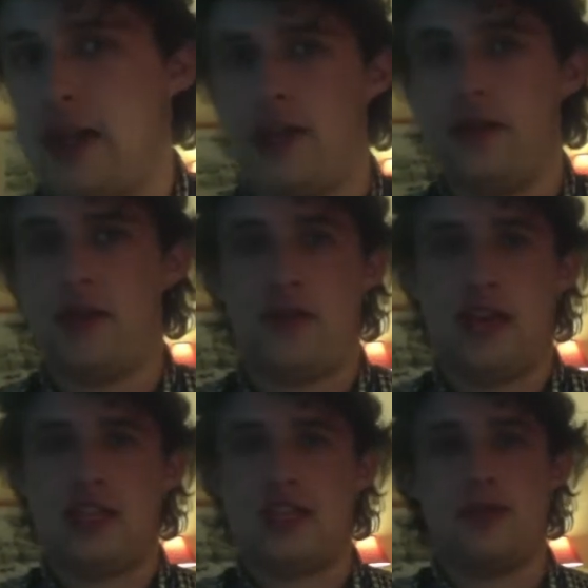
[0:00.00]
that they
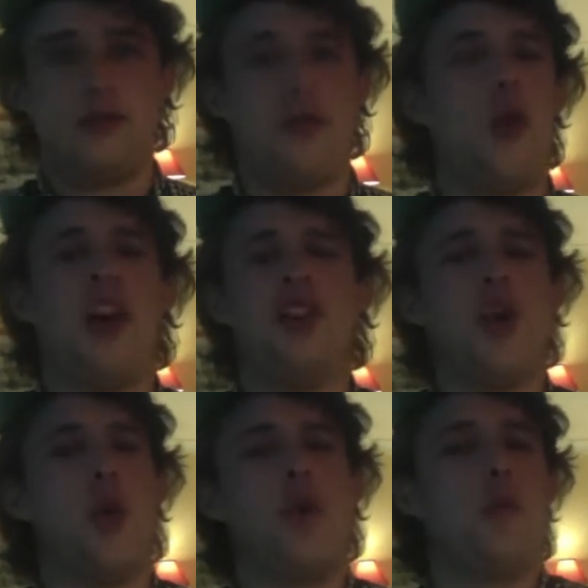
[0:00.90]
did before, and I
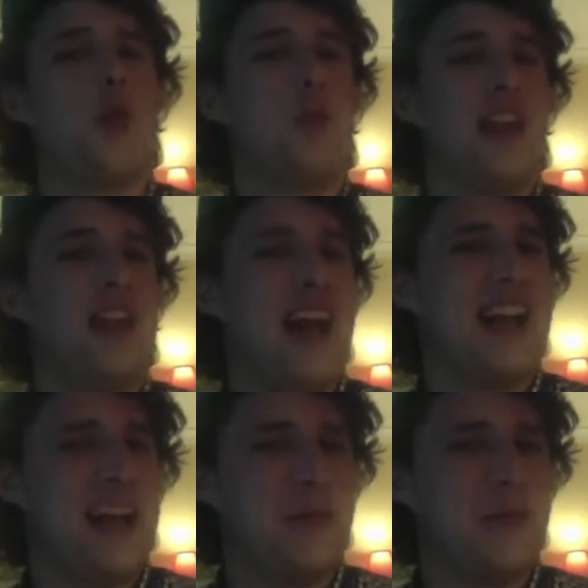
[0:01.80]
don't know if I want to play that again.